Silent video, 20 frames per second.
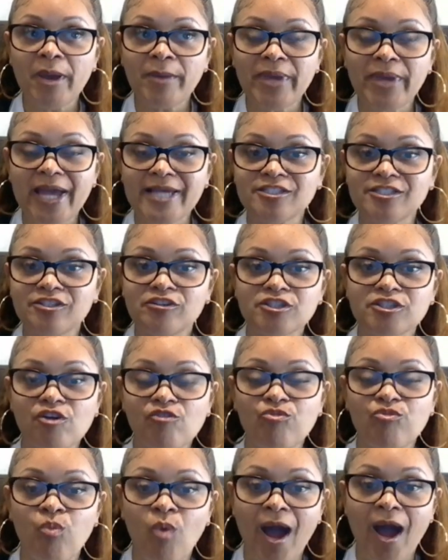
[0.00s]
so you might be
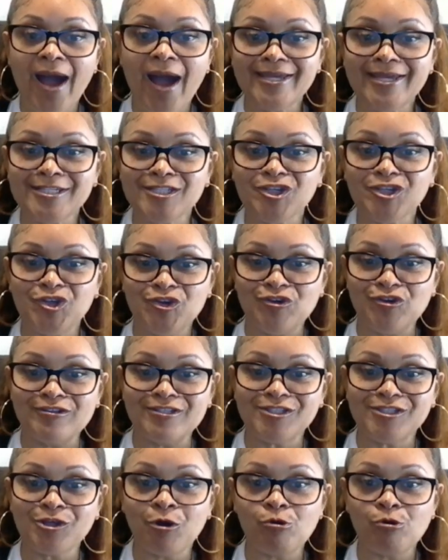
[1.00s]
asking yourself, why is
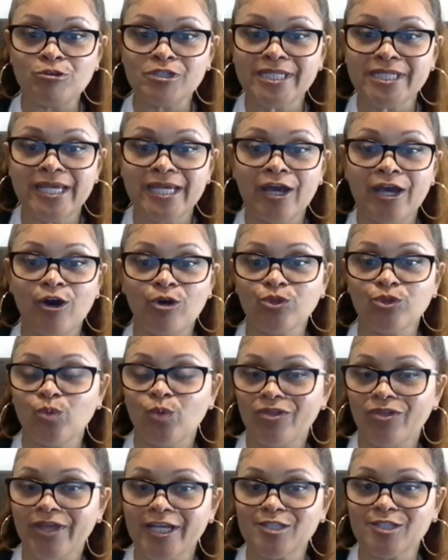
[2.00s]
a nurse hosting a
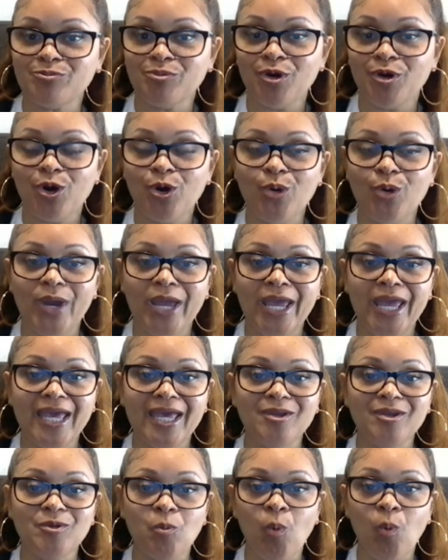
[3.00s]
Health and Wealth
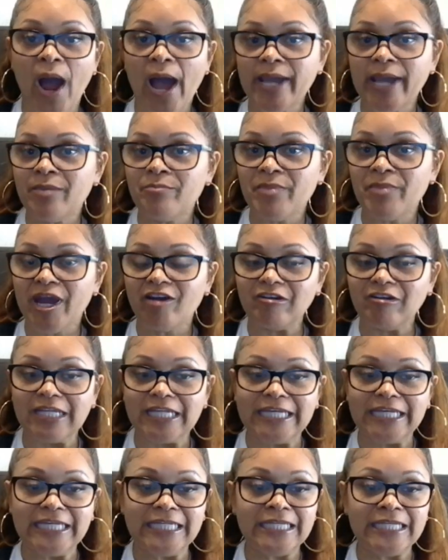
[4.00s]
Expo, and why in
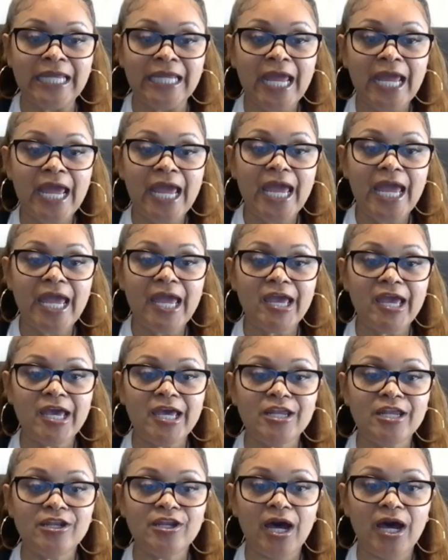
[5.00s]
Maryland,
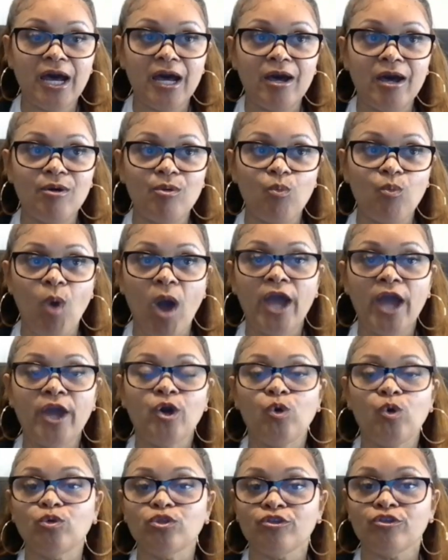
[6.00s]
and
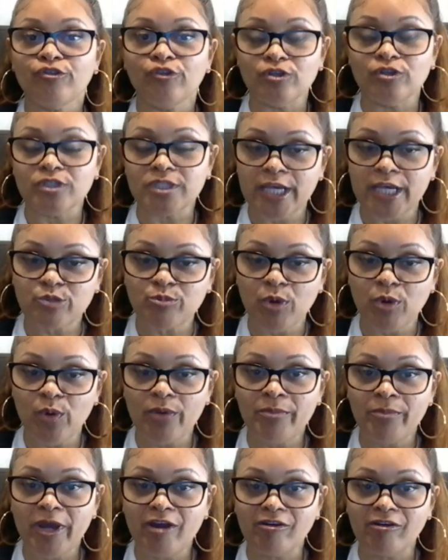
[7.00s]
why hold the first
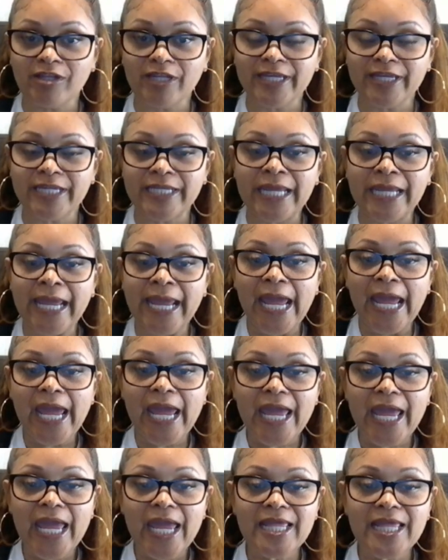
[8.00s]
expo in Maryland?